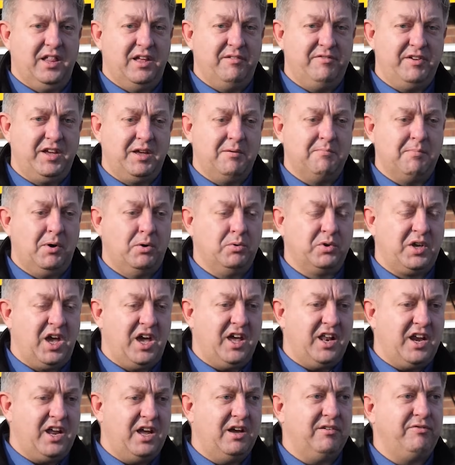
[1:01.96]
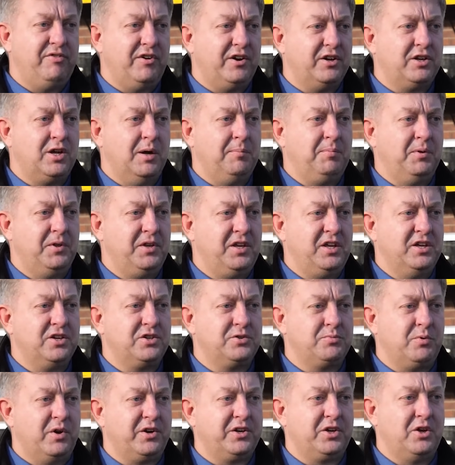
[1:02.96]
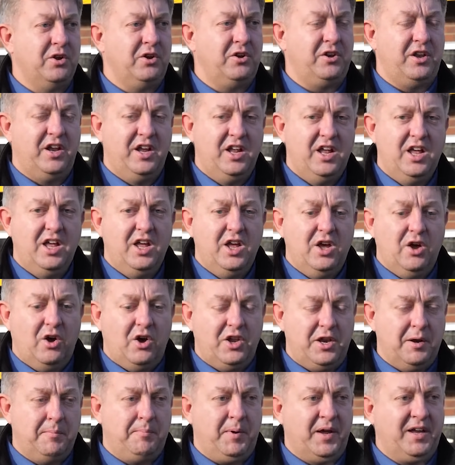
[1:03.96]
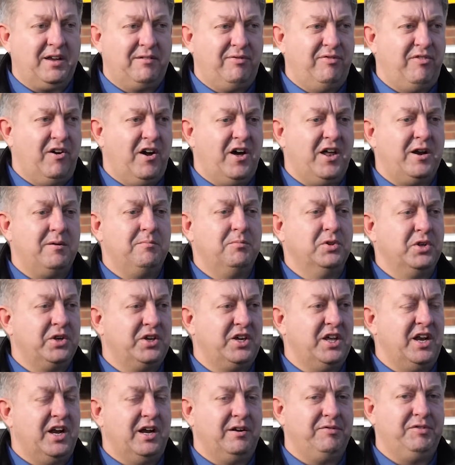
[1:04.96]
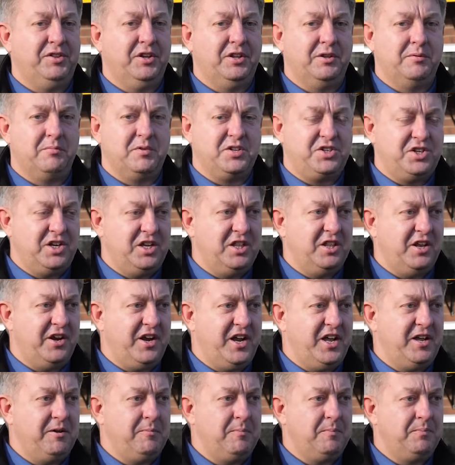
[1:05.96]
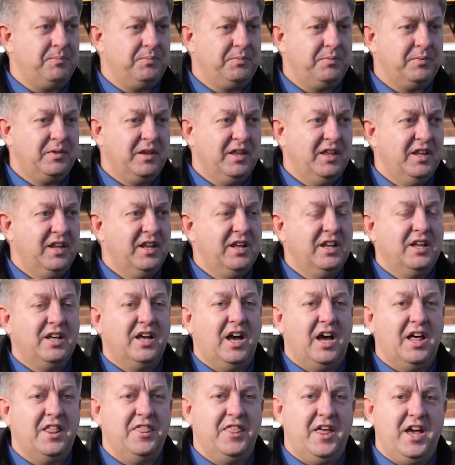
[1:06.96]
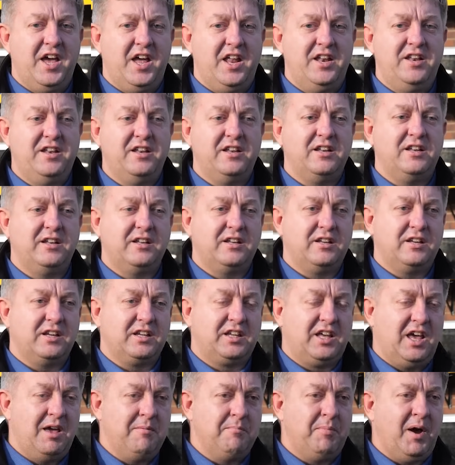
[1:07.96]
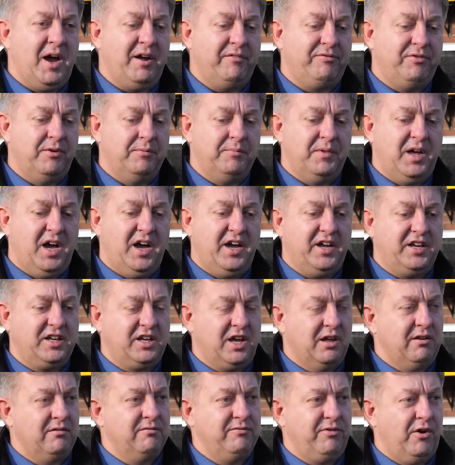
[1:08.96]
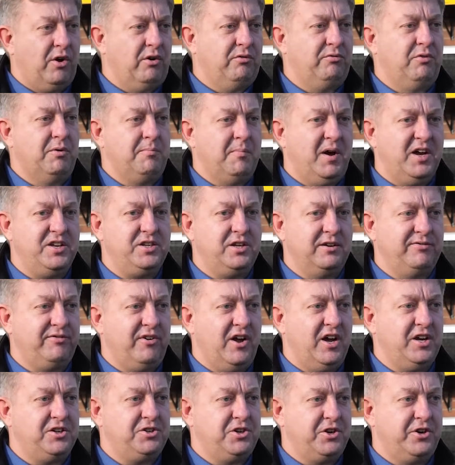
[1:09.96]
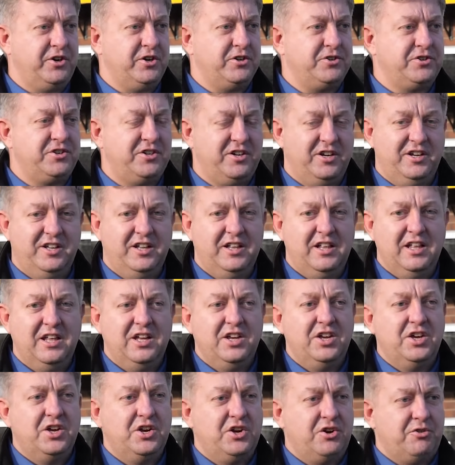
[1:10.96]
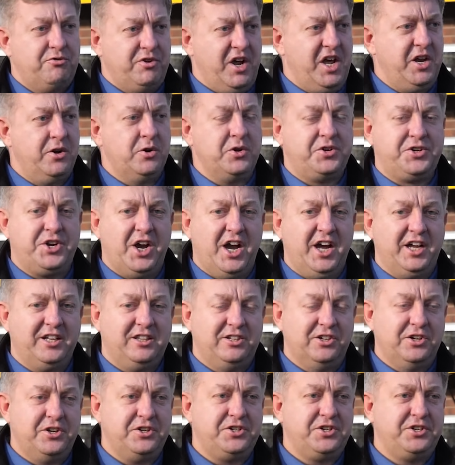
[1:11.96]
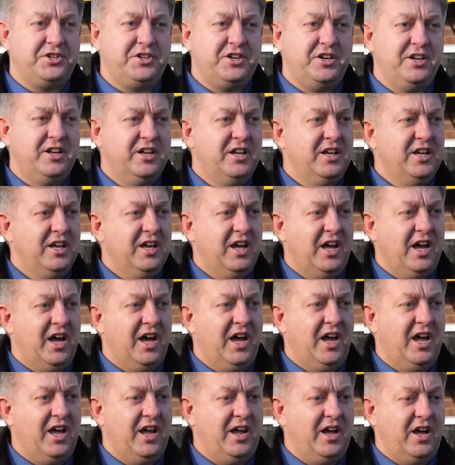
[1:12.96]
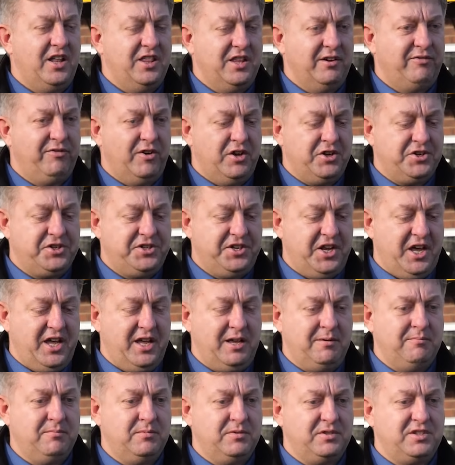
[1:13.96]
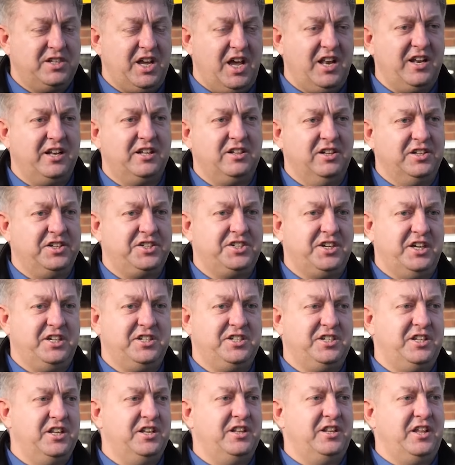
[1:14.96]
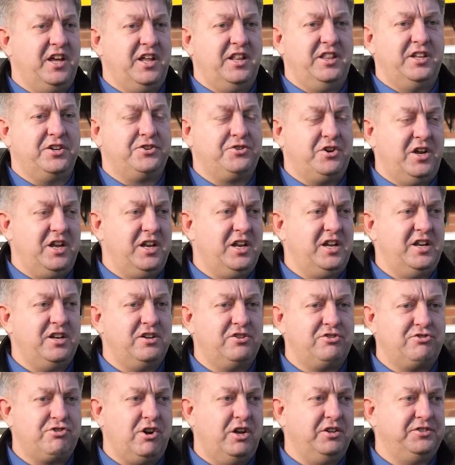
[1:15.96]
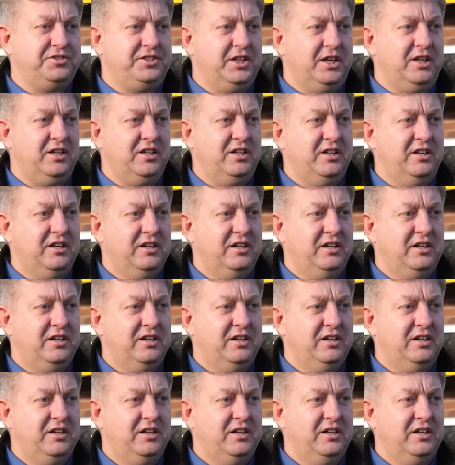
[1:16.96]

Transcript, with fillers: living in Bulgaria for a couple of years, working on a big farm, looking after the machinery, and then came back from that and get involved with manufacturers, Renault tractors, uh, and the first time technical assistant, then the training instructor,